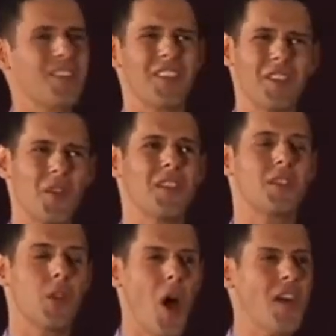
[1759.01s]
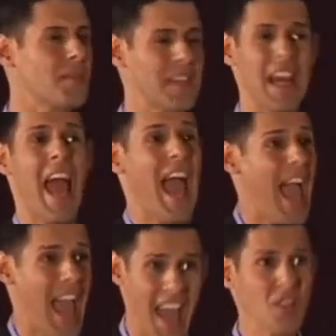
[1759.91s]
It's like, these laws, I mean,
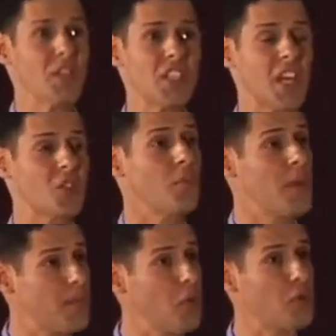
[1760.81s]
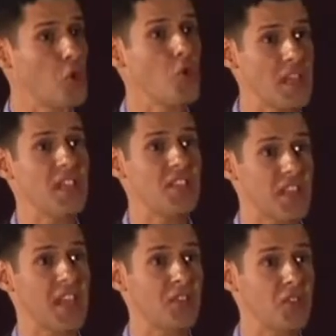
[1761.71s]
heterosexual people do these
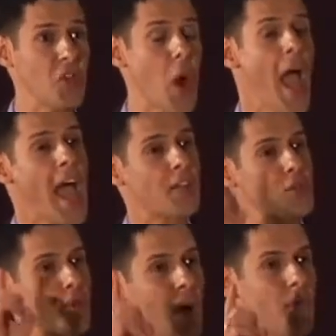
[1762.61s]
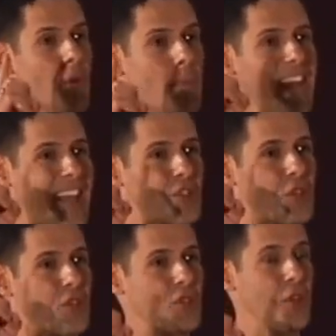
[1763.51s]
things too. And Strom Thurmond
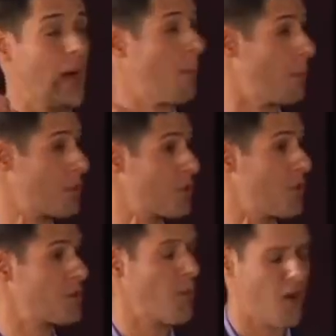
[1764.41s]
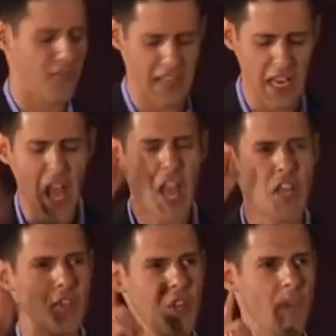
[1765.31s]
actually stood up, which is no small feat. He
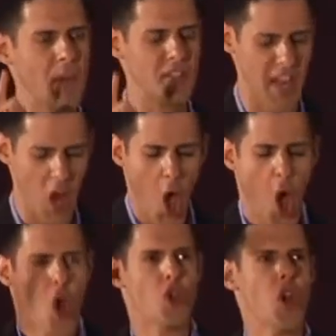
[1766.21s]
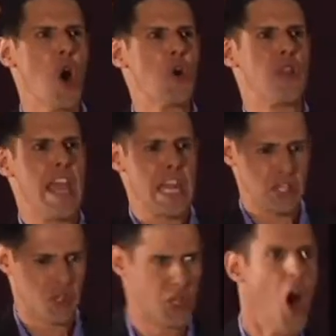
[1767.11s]
stood up and said, no,
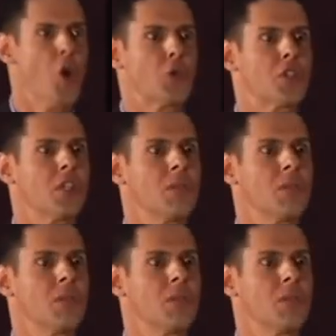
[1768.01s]
they don't!